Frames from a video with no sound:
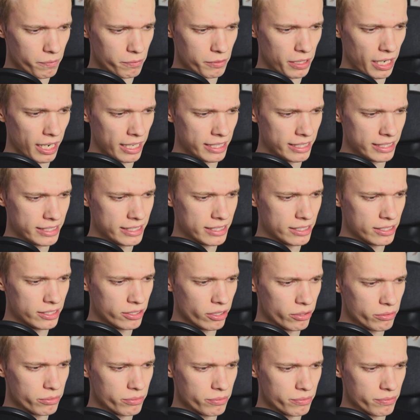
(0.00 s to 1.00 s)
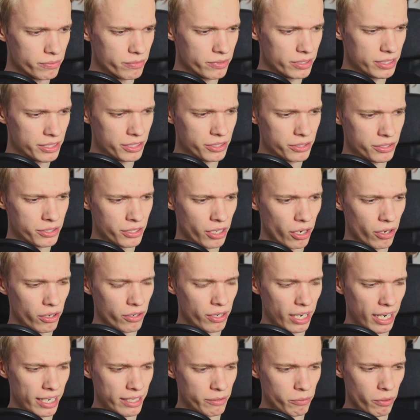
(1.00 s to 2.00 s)
I don't,
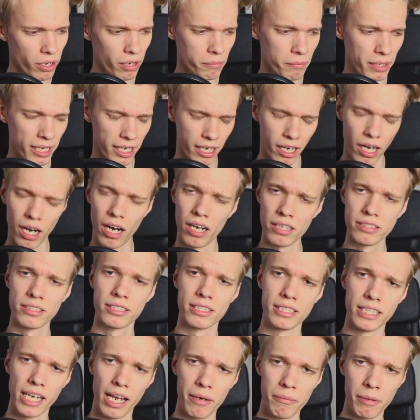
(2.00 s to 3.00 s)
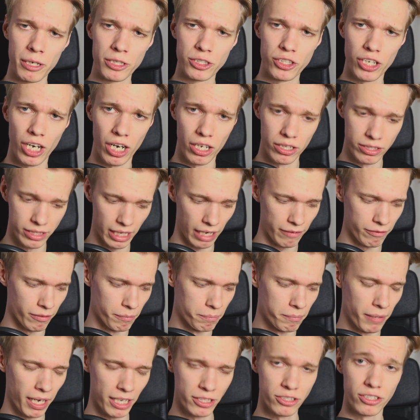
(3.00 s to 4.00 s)
I want my content and my channel to have a
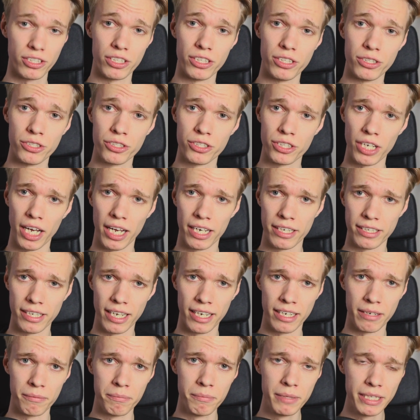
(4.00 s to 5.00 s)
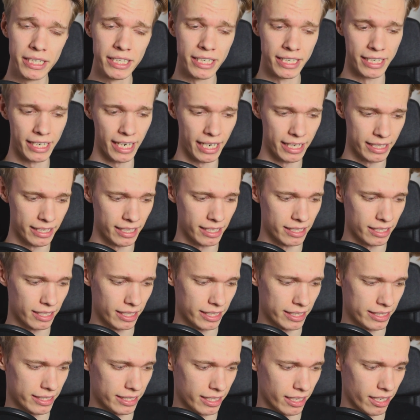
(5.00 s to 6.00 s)
message and a meaning and
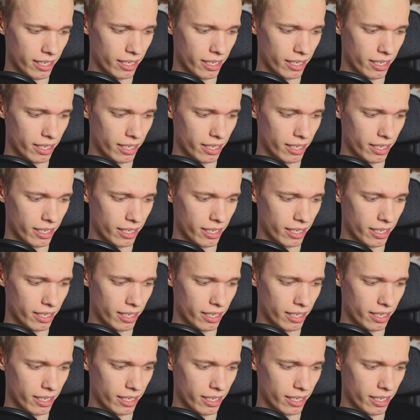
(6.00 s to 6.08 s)
like